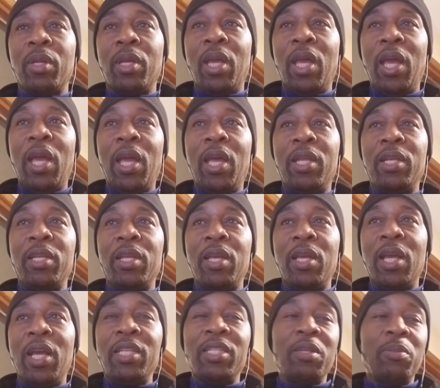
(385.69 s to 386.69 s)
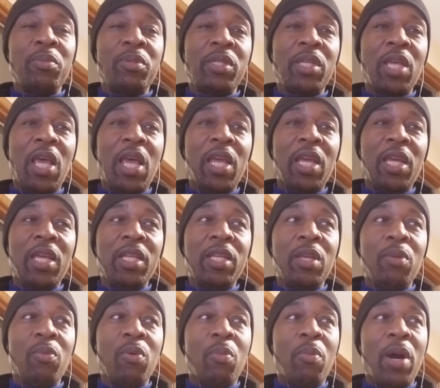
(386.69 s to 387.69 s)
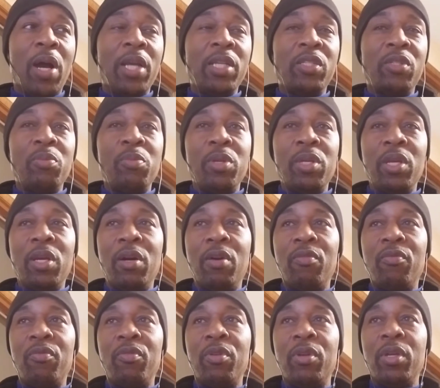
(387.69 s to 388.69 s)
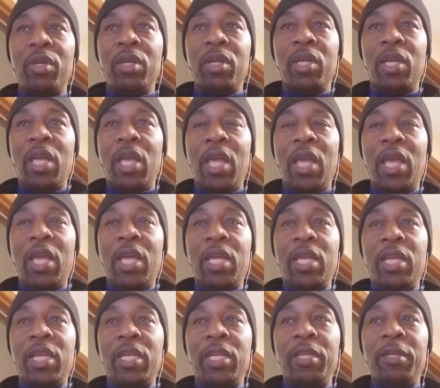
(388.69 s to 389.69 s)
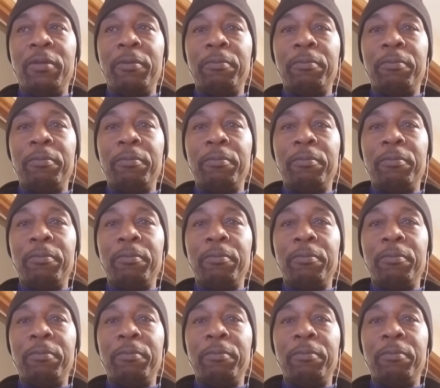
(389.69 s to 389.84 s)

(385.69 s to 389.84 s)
And as I'm saying it, it reminds me of a